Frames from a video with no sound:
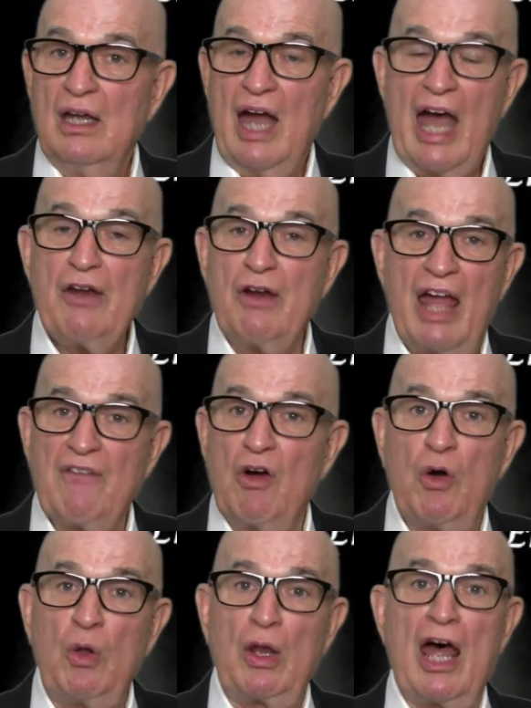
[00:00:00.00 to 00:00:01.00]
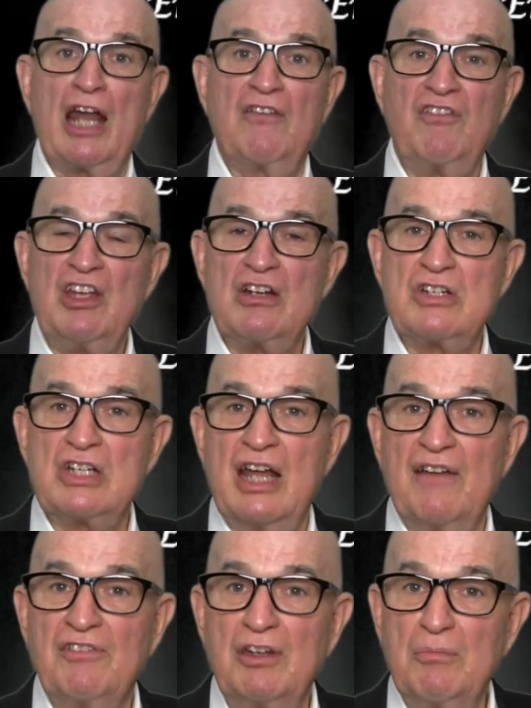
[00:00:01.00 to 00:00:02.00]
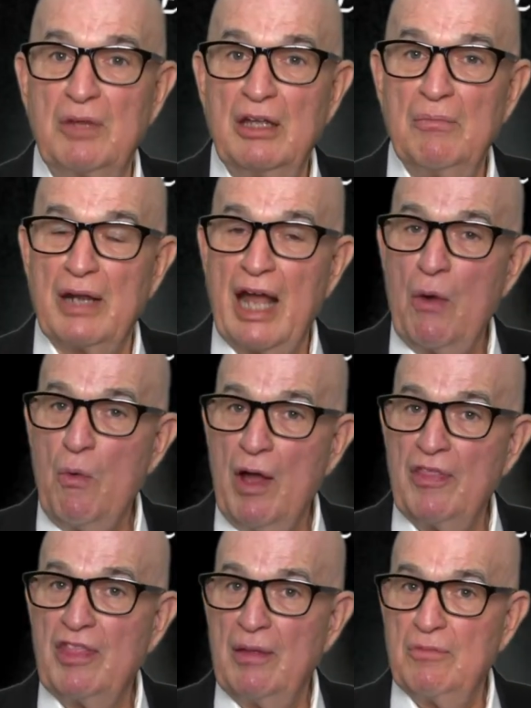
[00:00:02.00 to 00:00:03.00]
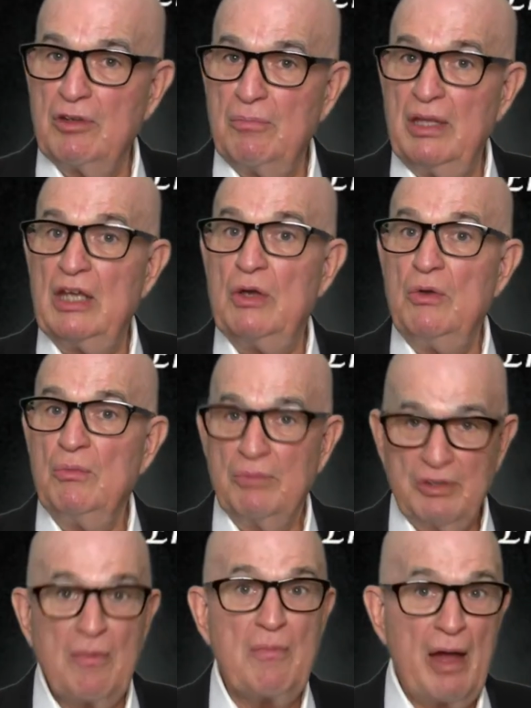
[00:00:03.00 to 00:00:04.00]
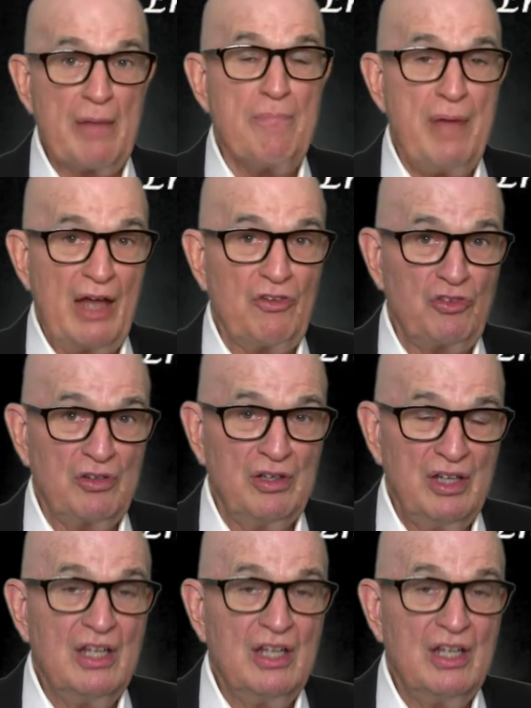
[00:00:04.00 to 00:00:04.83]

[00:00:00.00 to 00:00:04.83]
I don't have a whole lot of years left in me, but I want them to be some of my best.